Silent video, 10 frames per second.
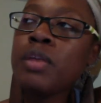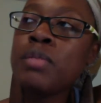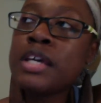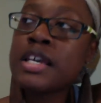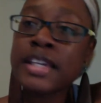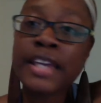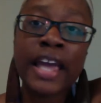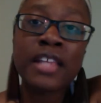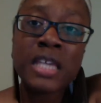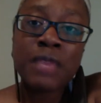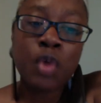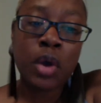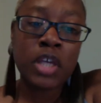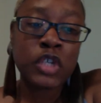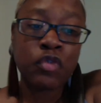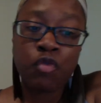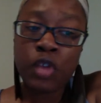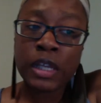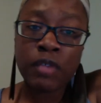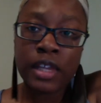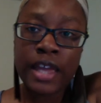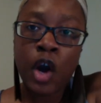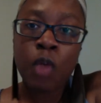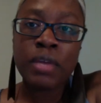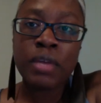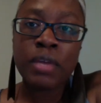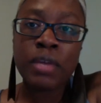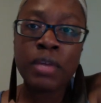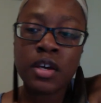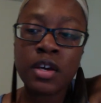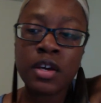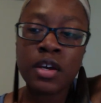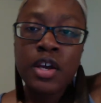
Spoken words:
Because again, deep focus has really, really helped me to